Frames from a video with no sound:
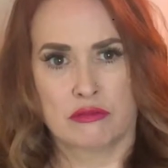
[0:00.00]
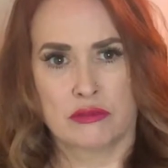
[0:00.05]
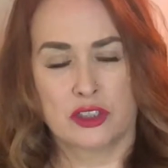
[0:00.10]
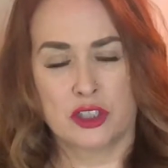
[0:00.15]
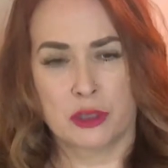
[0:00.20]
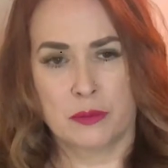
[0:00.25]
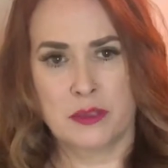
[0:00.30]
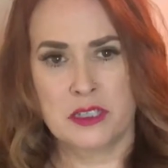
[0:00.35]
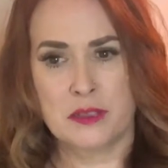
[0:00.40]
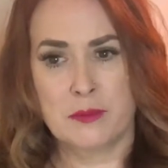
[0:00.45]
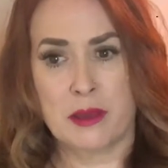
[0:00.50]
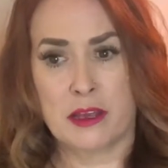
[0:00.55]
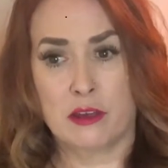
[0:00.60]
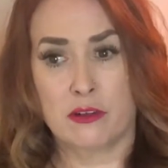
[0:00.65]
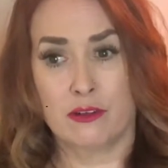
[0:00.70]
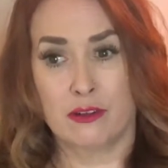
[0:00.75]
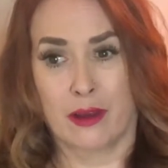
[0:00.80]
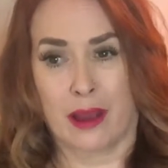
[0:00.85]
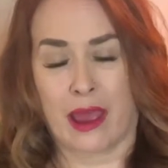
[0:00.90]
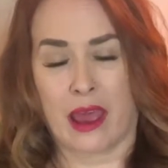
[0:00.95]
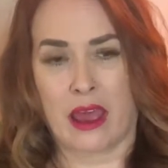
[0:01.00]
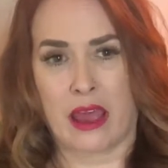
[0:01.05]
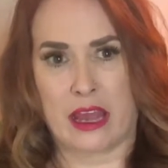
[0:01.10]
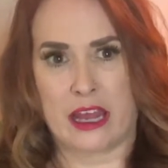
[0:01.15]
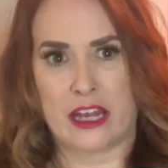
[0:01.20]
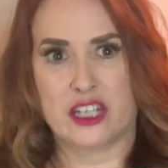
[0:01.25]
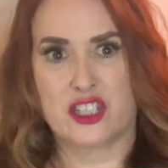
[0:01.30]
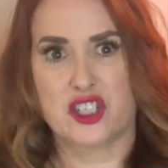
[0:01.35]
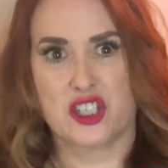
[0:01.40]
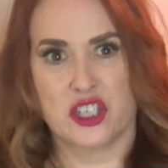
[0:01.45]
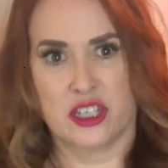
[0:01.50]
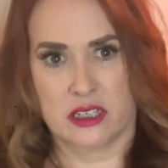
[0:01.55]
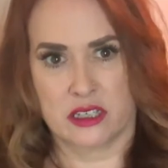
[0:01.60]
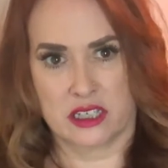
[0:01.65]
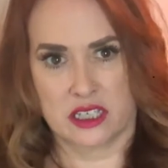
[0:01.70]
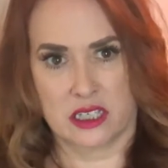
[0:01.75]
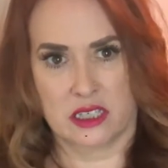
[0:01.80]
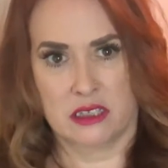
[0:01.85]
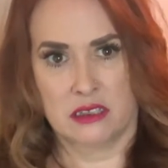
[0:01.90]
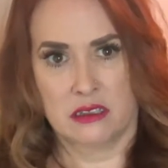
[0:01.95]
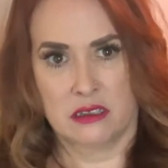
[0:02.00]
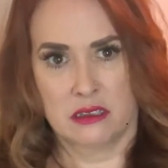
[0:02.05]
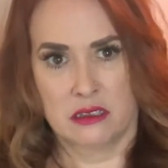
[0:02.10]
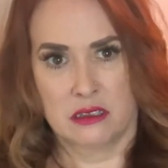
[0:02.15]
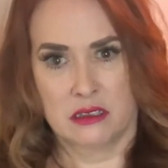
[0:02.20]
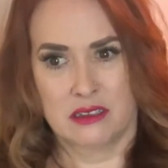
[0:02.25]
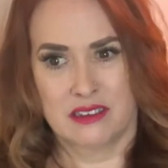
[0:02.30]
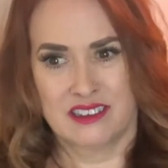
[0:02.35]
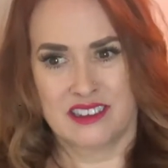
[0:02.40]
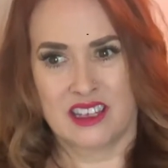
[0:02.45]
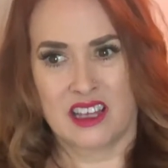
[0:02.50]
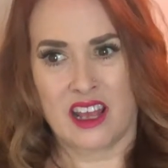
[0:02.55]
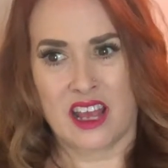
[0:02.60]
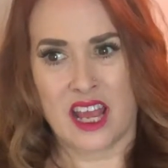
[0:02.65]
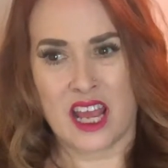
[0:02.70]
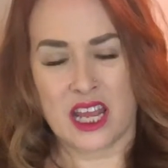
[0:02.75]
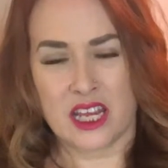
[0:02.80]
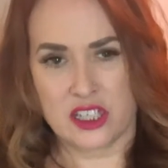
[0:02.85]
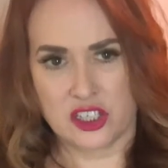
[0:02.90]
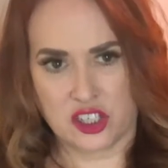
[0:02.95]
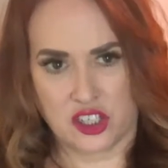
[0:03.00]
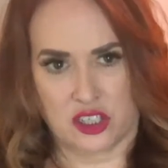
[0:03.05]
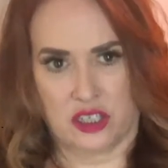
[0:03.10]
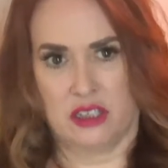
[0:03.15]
Turbans make you look ancient. Even